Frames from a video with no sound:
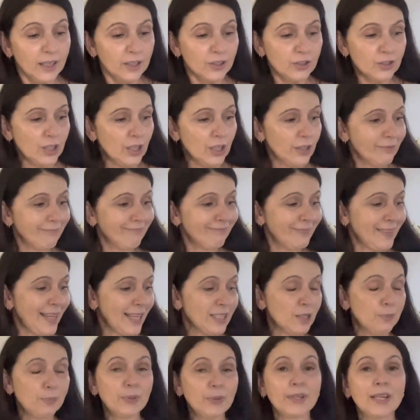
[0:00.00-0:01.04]
So
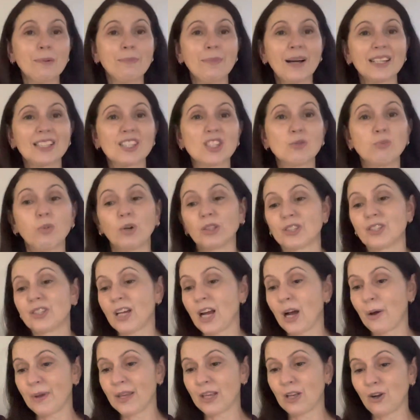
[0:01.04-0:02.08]
that's pretty much what's
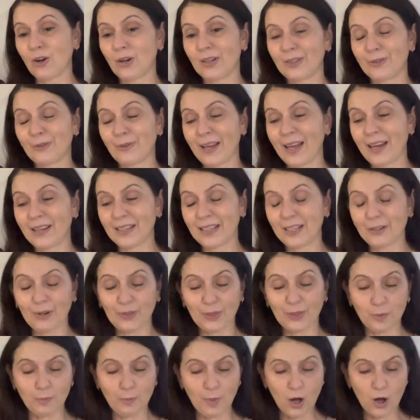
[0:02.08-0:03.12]
going on around here at
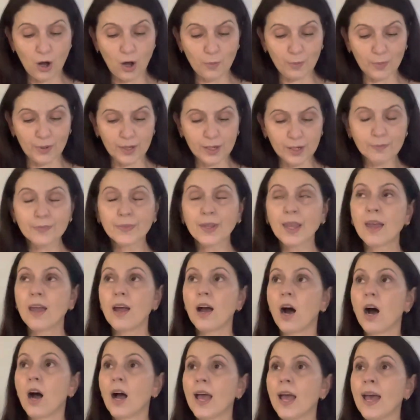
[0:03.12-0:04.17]
the moment.
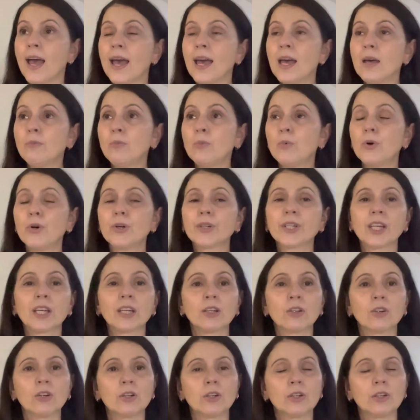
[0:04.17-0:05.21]
I am working
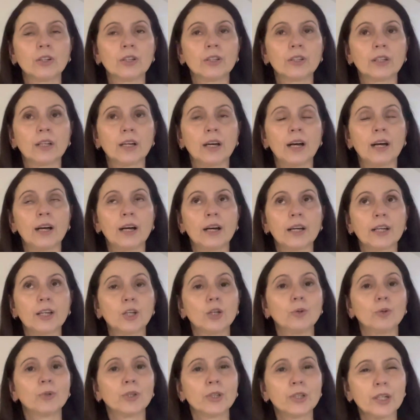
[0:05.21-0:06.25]
on a
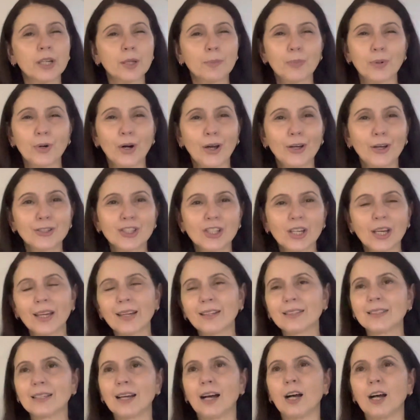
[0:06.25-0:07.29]
community
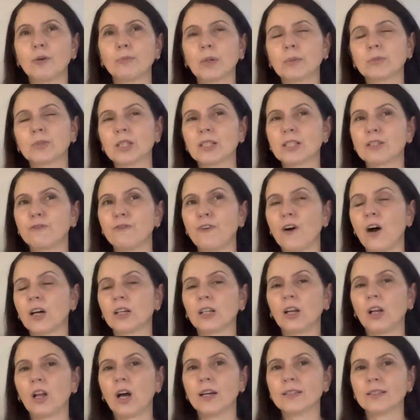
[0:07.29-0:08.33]
project. I'm just
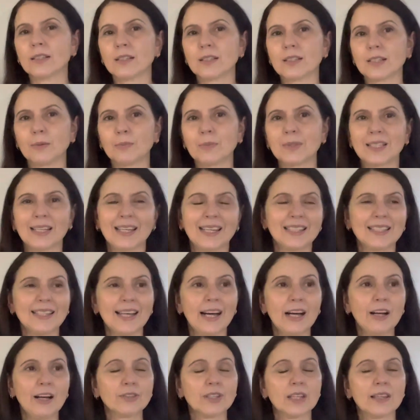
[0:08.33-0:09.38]
finalizing some
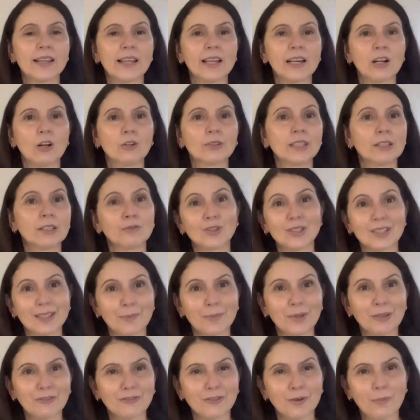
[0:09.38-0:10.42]
details, and then I'll give you some
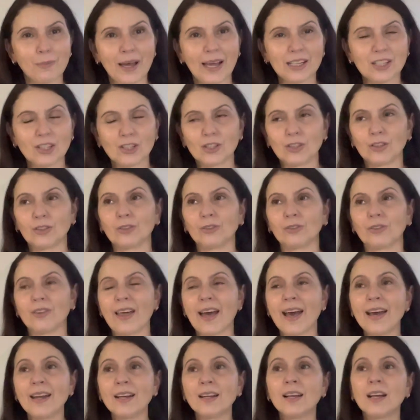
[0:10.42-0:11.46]
information on
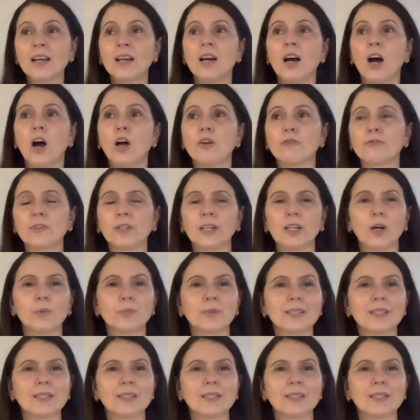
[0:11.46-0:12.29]
that. Hopefully I'll be